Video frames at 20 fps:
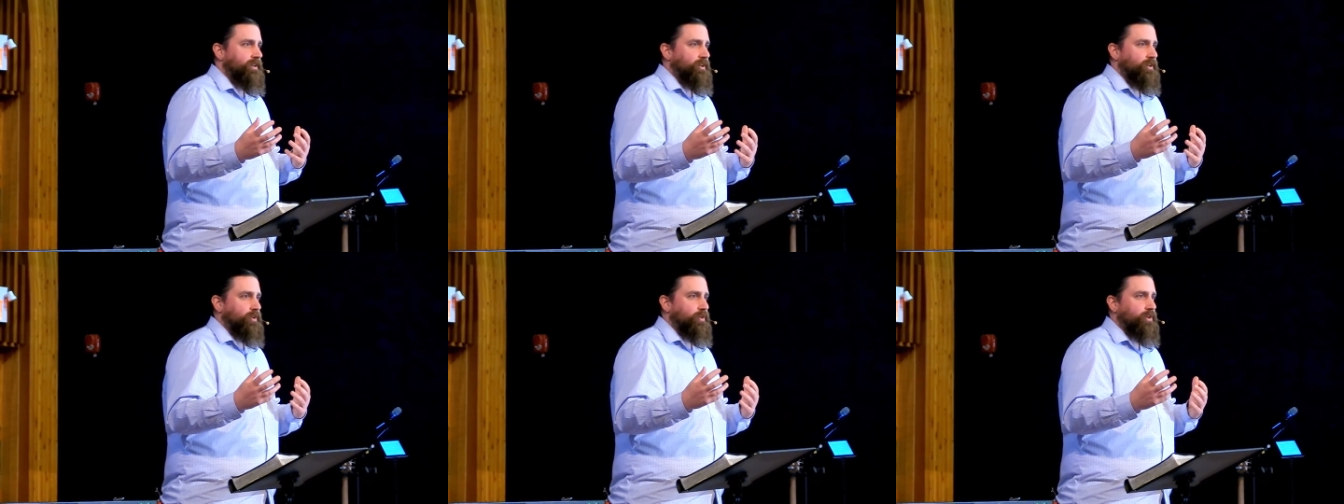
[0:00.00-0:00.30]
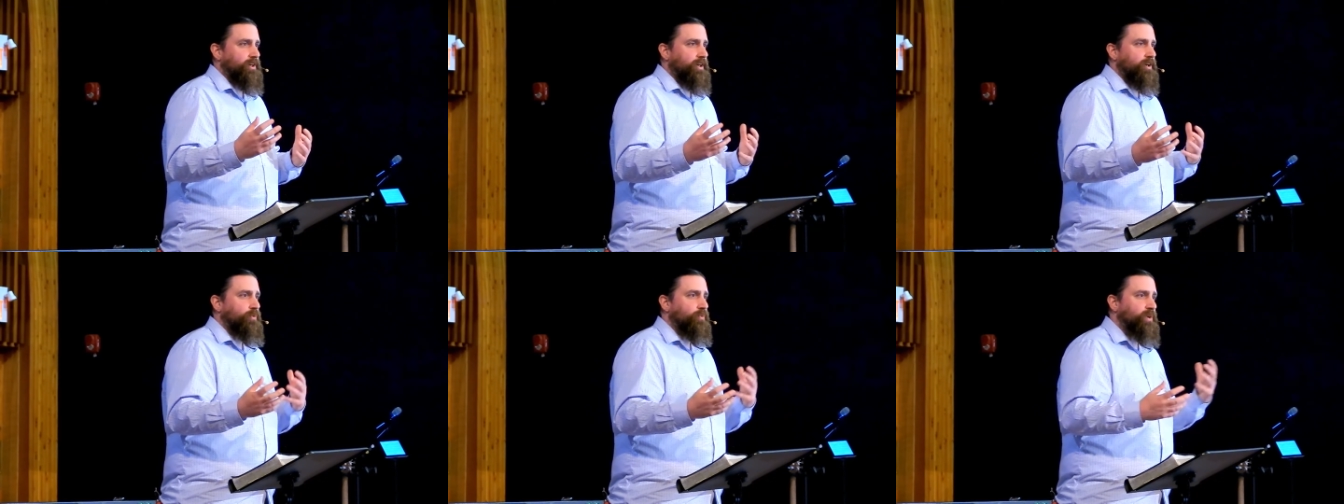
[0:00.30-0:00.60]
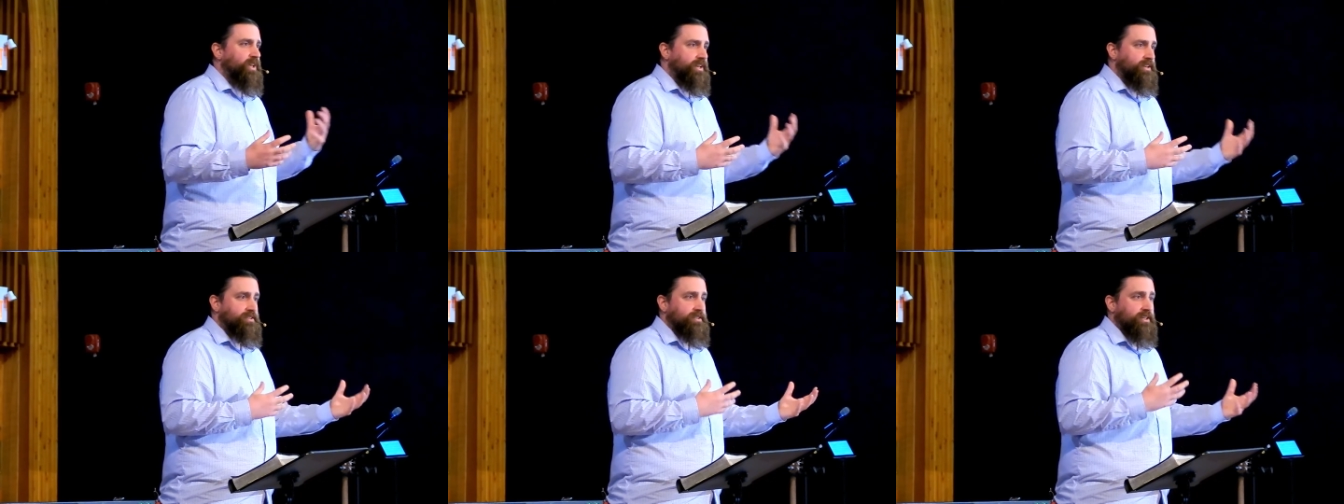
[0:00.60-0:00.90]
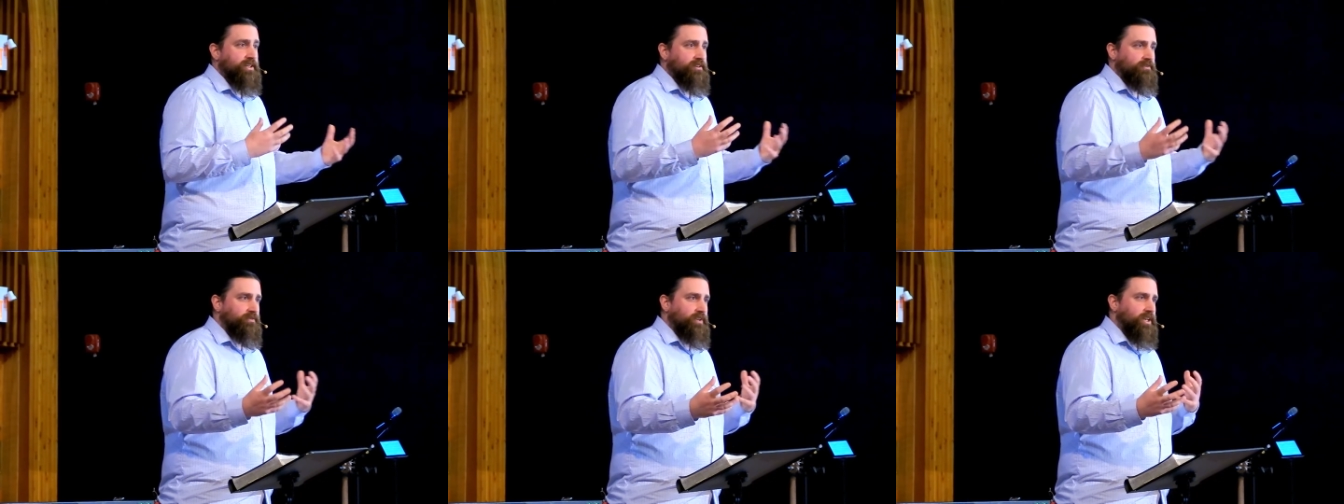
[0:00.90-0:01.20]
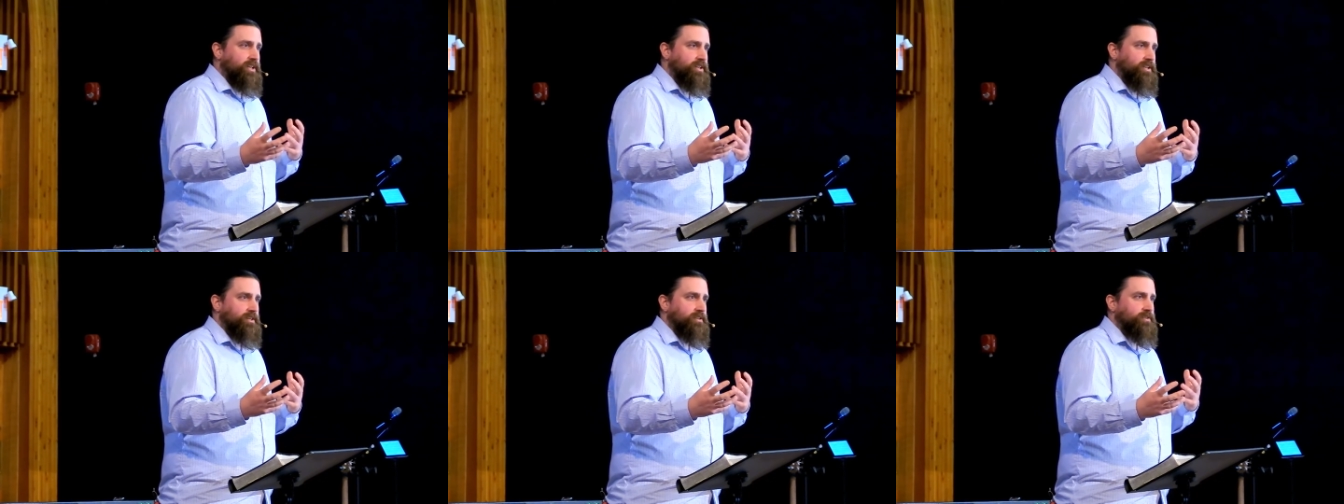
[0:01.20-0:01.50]
or when it's
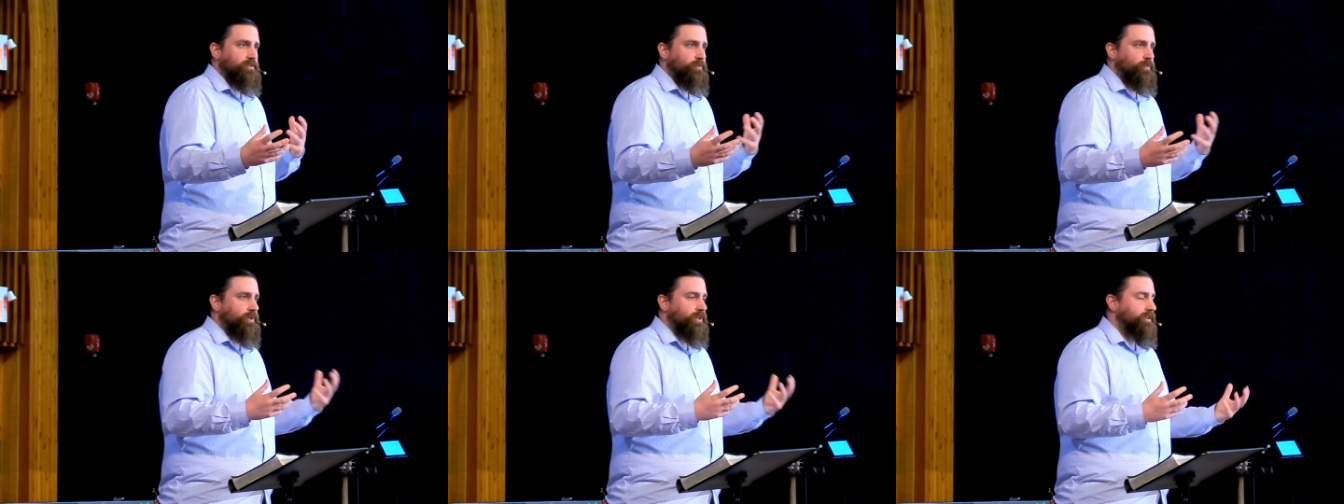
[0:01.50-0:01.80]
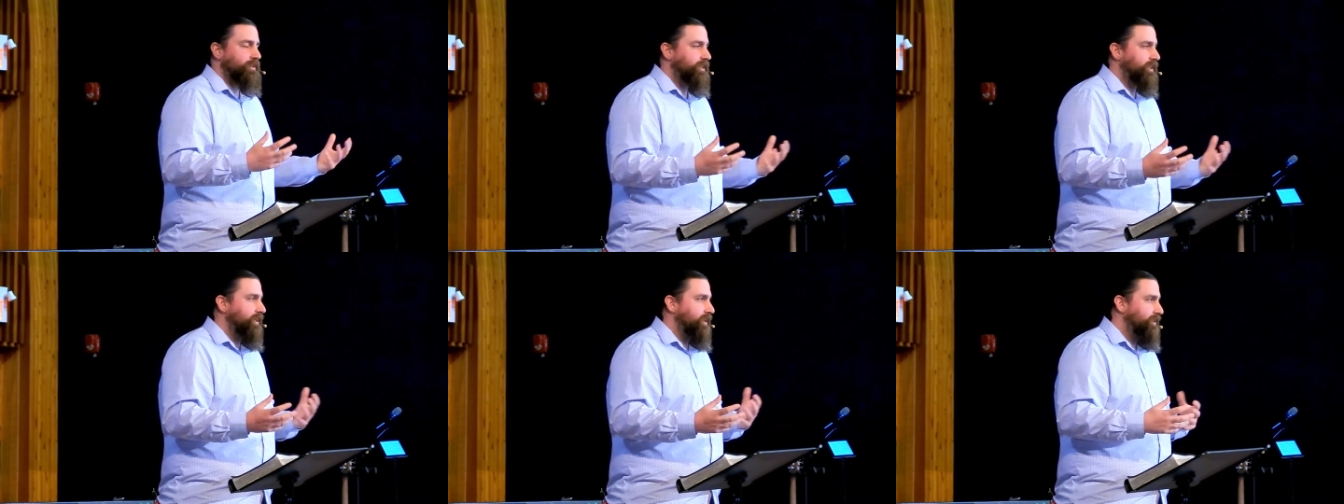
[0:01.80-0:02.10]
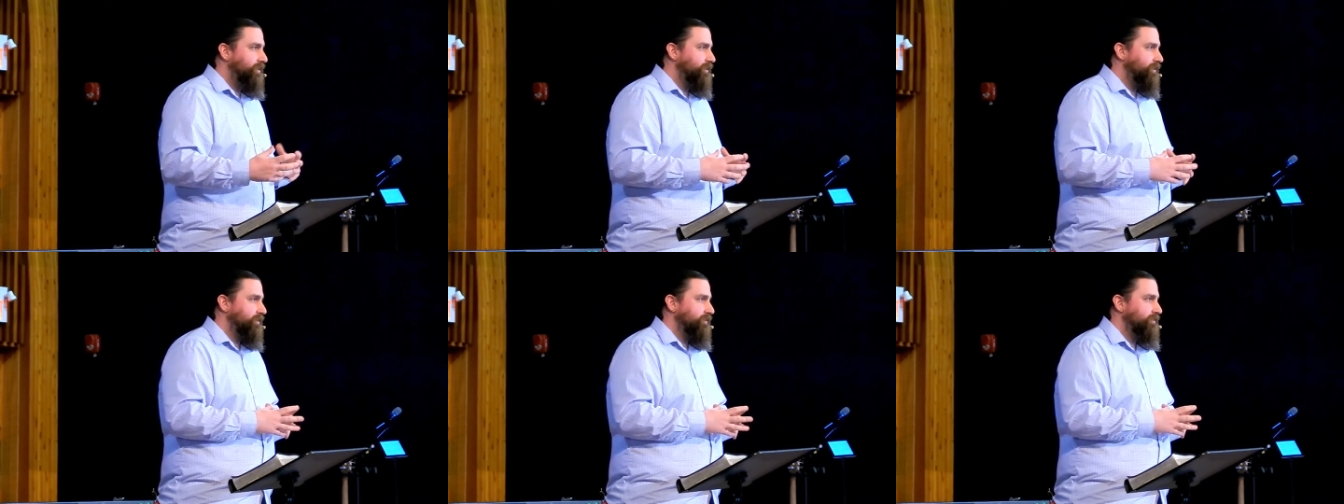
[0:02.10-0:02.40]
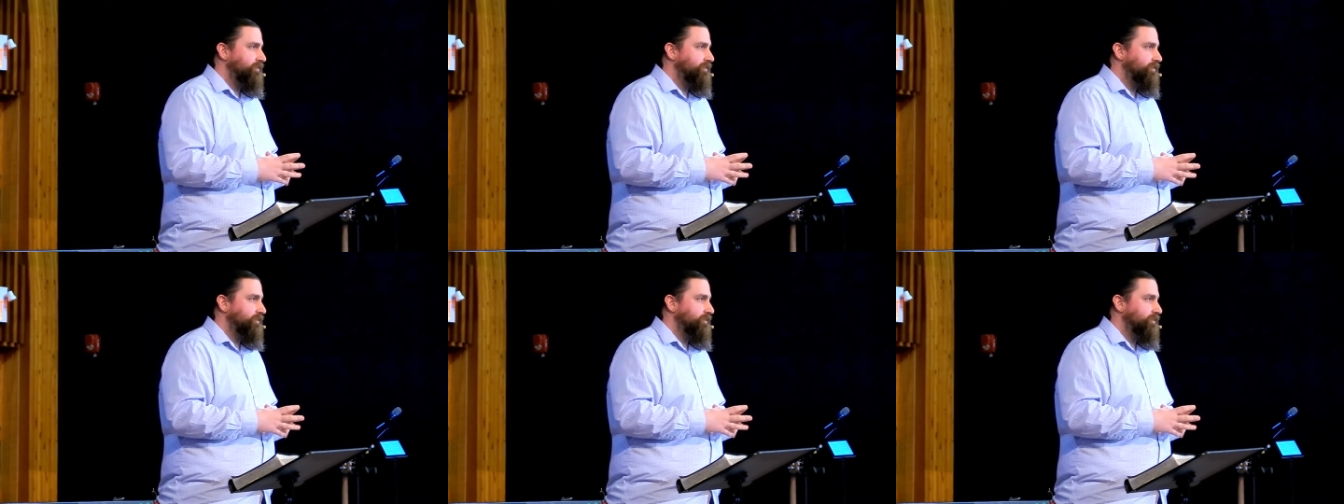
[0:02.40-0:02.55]
convenient, one or the other.